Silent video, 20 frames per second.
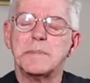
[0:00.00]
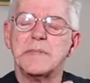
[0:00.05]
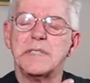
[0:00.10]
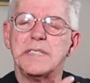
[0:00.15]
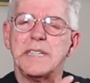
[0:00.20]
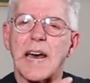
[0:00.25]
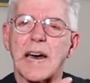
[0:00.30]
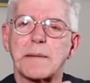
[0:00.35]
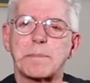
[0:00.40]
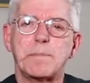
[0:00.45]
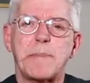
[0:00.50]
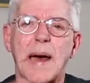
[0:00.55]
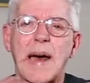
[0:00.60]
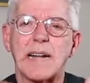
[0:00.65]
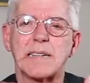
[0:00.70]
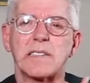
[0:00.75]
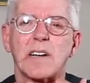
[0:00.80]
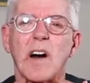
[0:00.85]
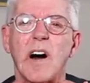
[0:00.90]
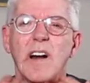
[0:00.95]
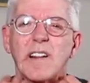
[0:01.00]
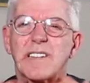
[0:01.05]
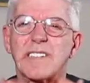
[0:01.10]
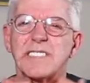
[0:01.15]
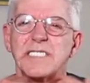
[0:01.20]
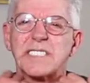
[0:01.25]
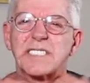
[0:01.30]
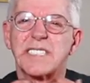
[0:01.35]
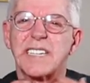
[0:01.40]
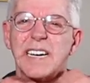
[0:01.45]
Neckband
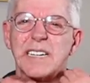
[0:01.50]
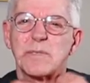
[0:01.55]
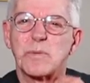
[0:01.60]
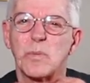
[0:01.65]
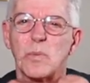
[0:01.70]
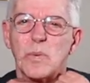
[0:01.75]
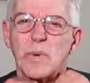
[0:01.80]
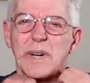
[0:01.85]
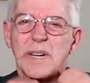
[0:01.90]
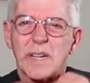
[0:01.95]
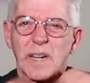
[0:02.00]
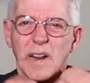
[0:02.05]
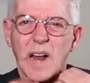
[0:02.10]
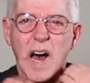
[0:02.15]
collars get real